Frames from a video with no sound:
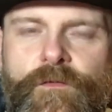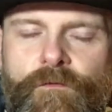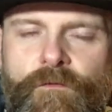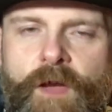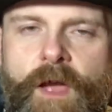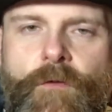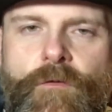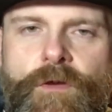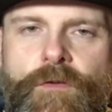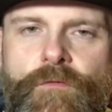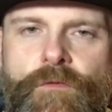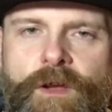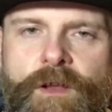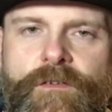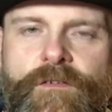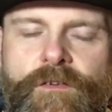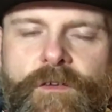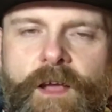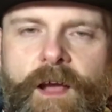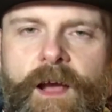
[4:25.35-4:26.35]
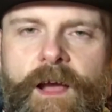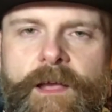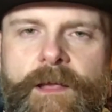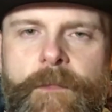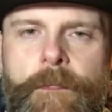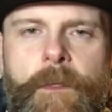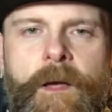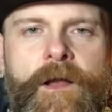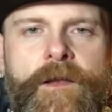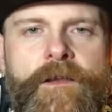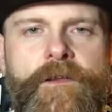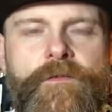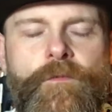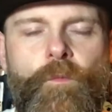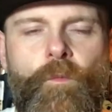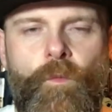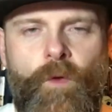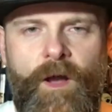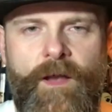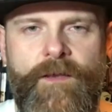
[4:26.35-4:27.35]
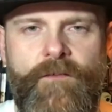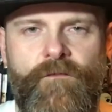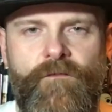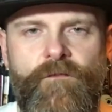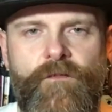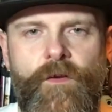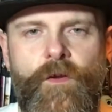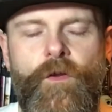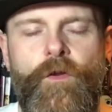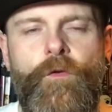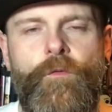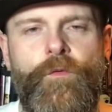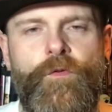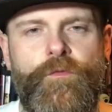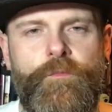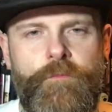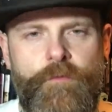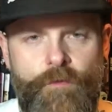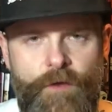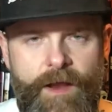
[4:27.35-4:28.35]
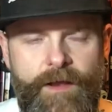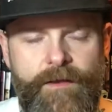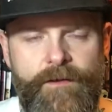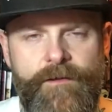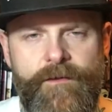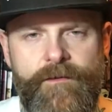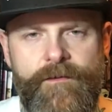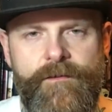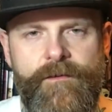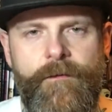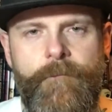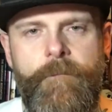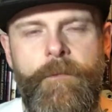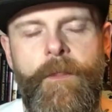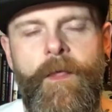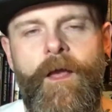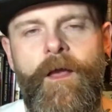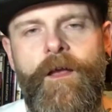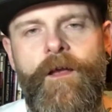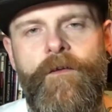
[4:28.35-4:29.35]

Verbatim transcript: this very rich guy and his wife who was pregnant.